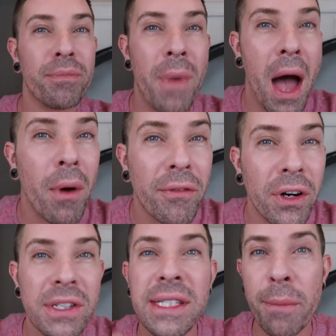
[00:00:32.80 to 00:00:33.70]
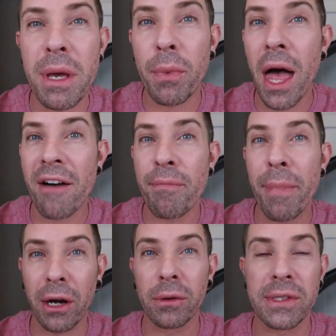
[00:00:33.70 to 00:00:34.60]
However, some people have
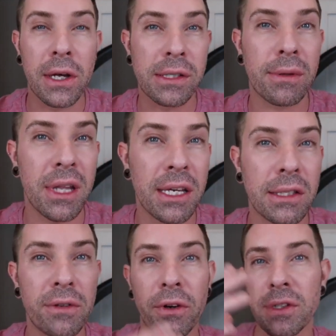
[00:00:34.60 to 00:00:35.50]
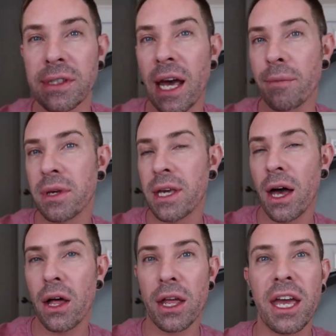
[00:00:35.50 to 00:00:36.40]
better results with laser versus
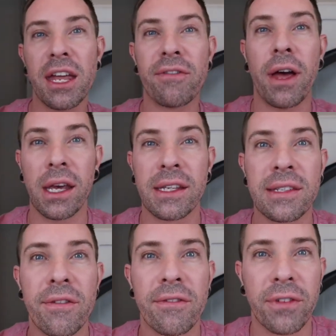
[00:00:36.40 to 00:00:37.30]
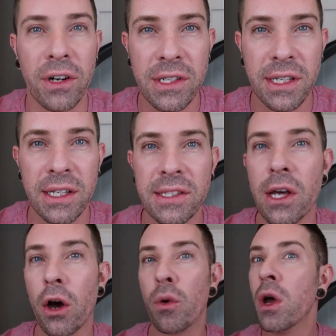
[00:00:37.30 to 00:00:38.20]
IPL and vice versa.
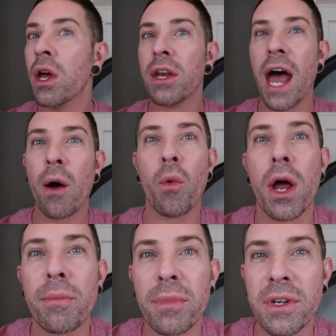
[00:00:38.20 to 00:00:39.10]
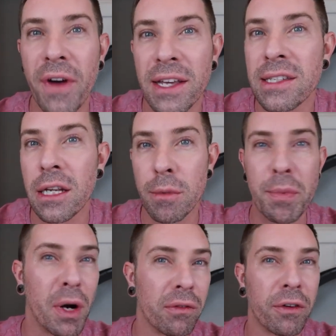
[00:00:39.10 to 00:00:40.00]
So not one device is going to be
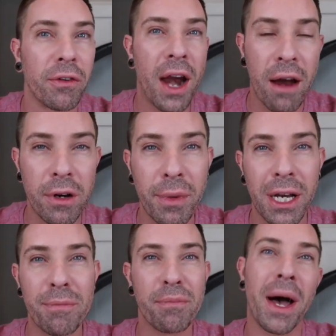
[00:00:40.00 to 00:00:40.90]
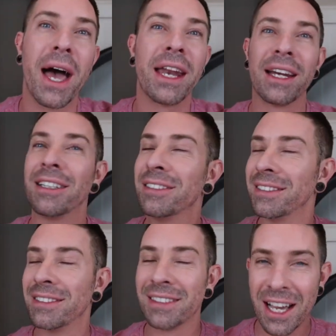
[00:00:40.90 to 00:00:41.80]
perfect for everybody, but
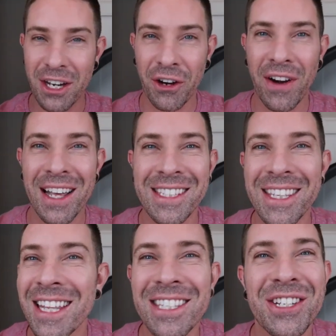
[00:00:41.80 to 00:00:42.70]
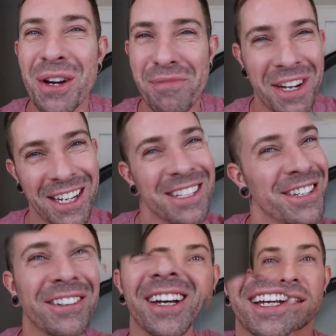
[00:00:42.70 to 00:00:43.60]
I digress. Let's jump right
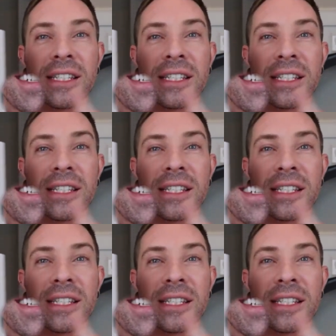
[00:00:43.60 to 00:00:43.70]
into it.